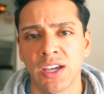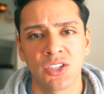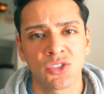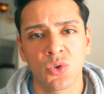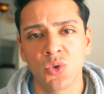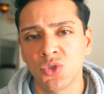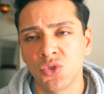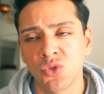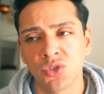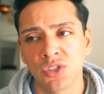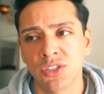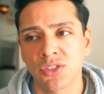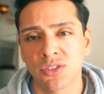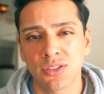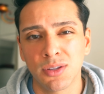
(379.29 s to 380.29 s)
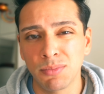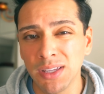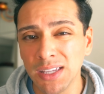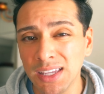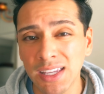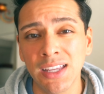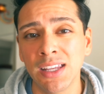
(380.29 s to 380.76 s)
It's always usually just the
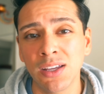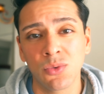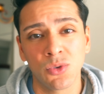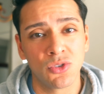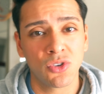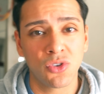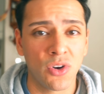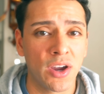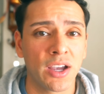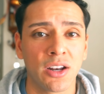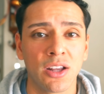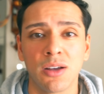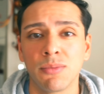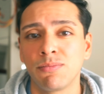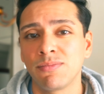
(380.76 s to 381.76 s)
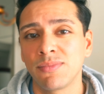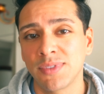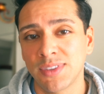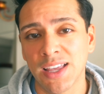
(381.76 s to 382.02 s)
beginning when you crank it up.